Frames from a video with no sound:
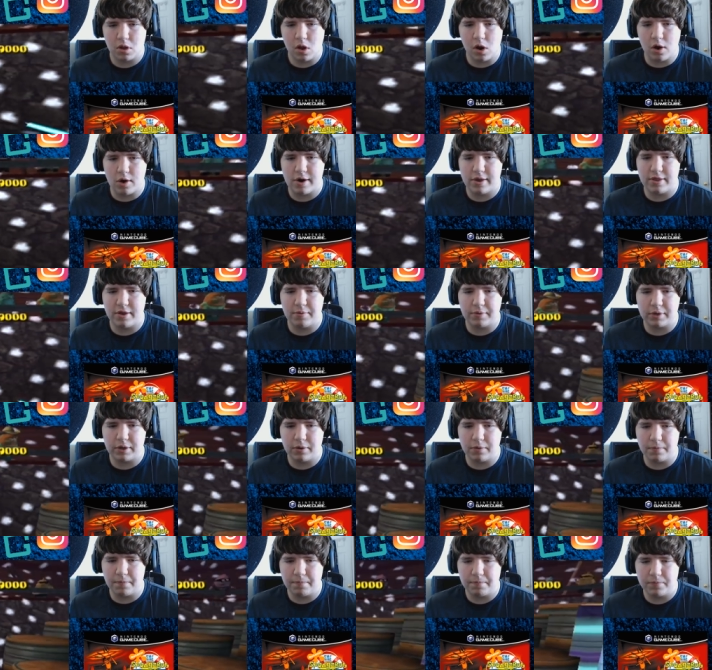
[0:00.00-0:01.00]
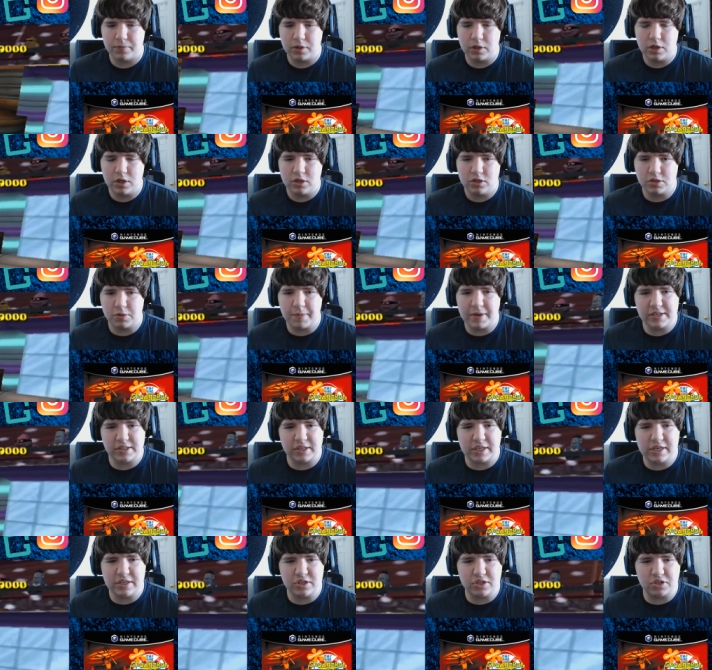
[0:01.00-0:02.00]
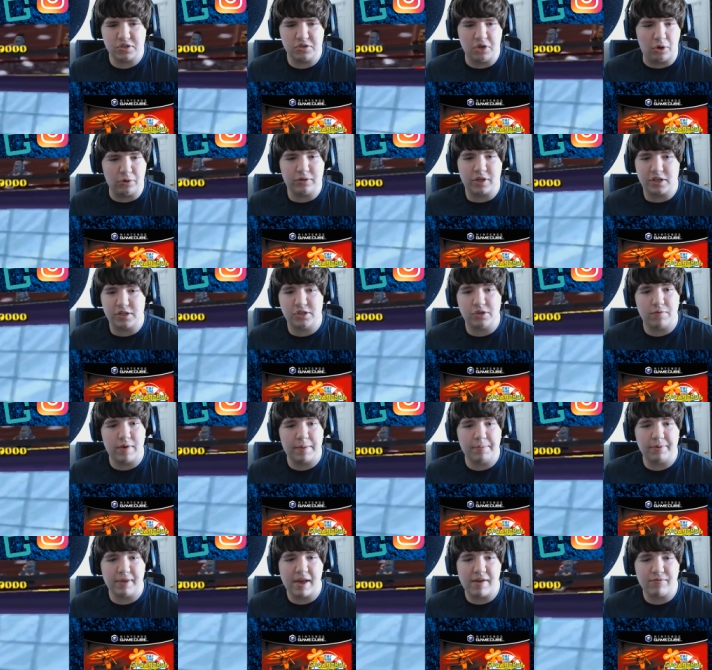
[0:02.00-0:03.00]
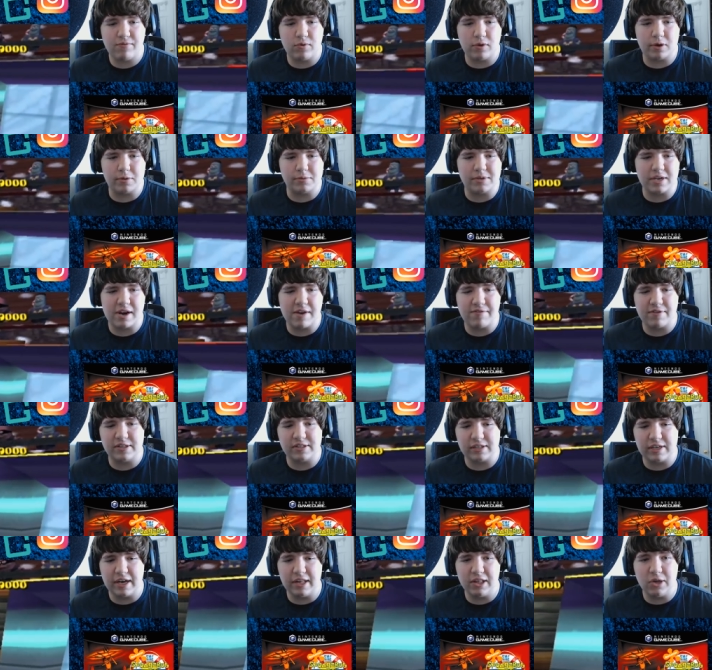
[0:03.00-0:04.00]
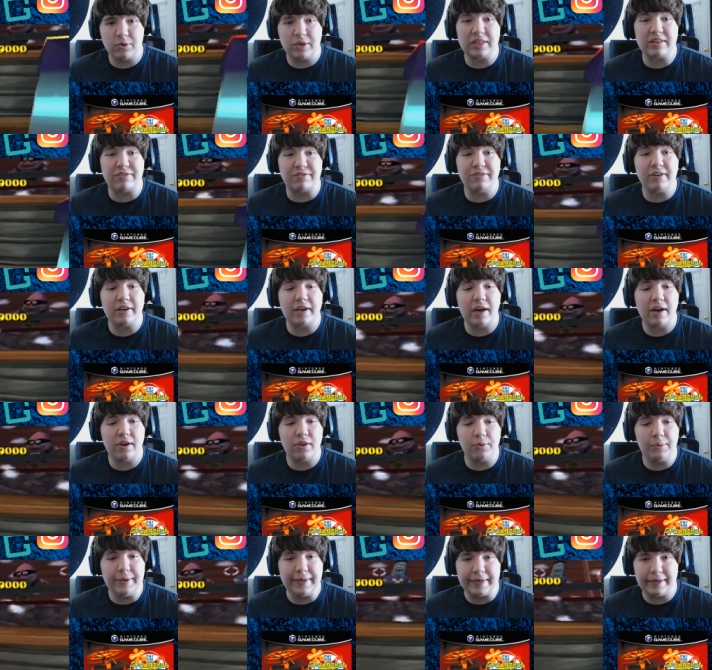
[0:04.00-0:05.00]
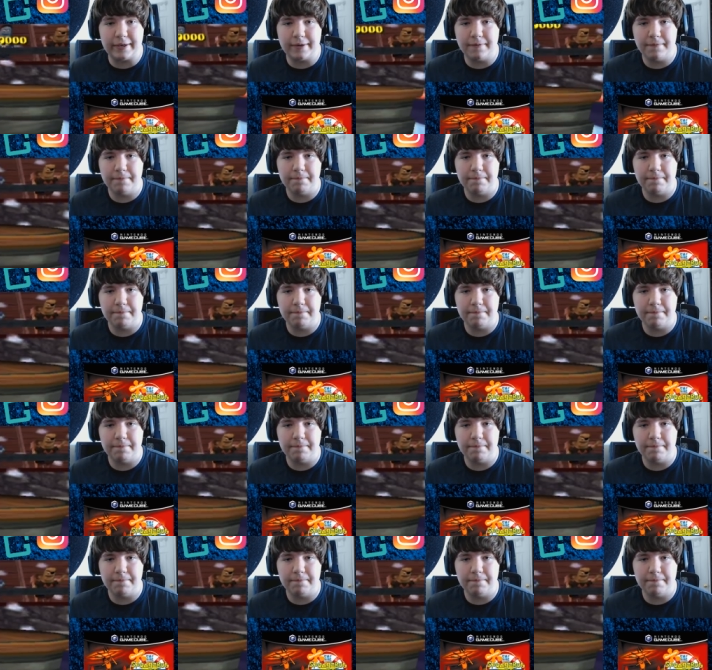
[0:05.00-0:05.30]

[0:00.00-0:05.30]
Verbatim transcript: All right, there we go. So basically, you just don't touch the red platforms, and if it's yellow, get the fuck out of the way.